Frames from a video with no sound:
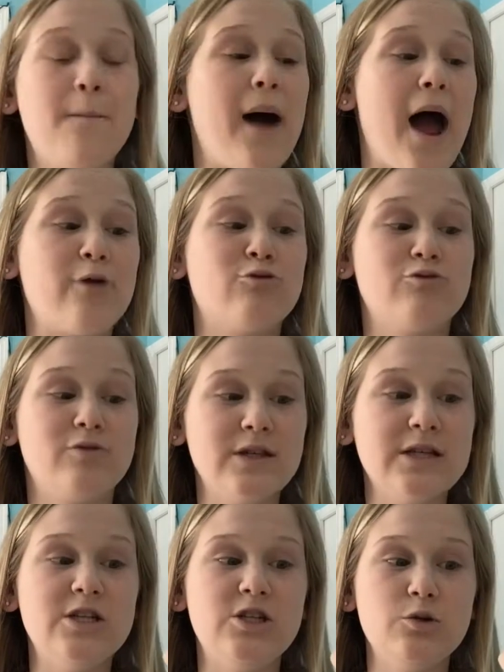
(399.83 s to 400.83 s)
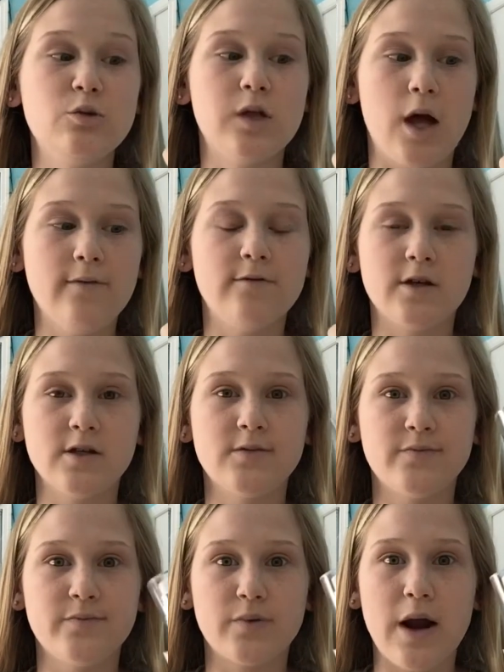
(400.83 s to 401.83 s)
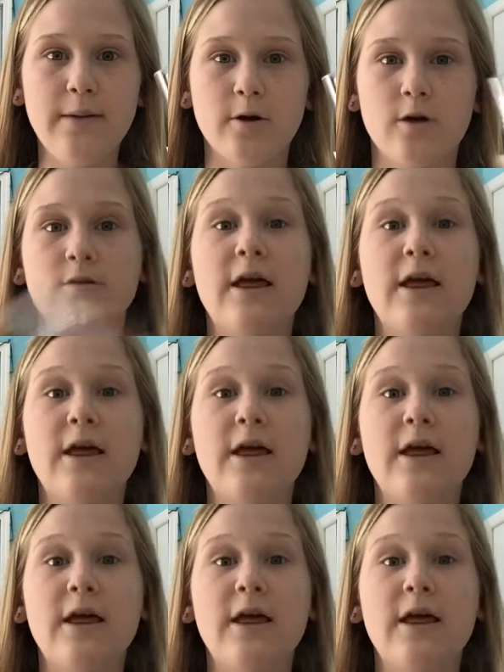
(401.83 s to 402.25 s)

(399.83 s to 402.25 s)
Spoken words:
but I really do love this primer.